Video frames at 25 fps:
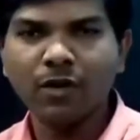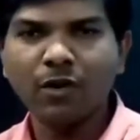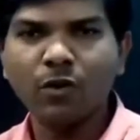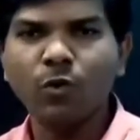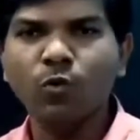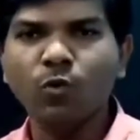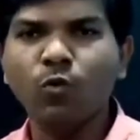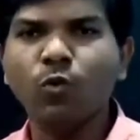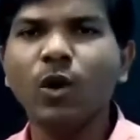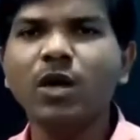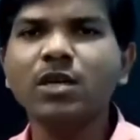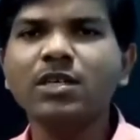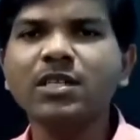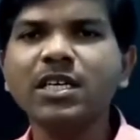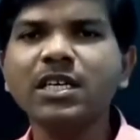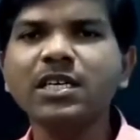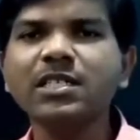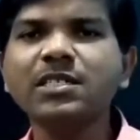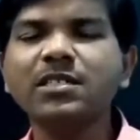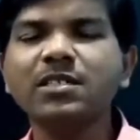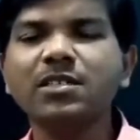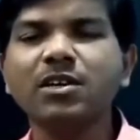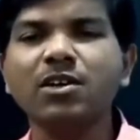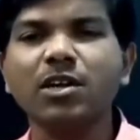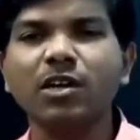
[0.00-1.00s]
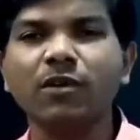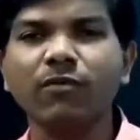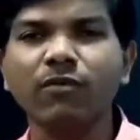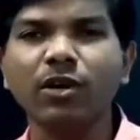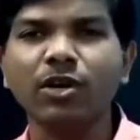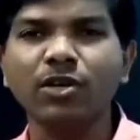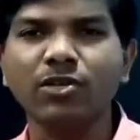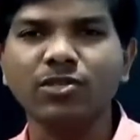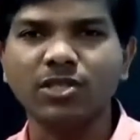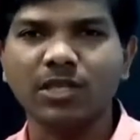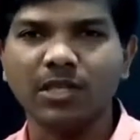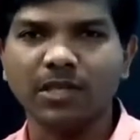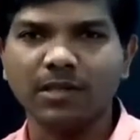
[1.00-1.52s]
What is
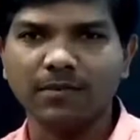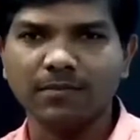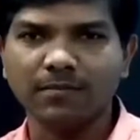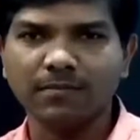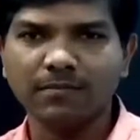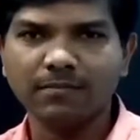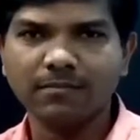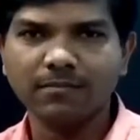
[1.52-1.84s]
revolution?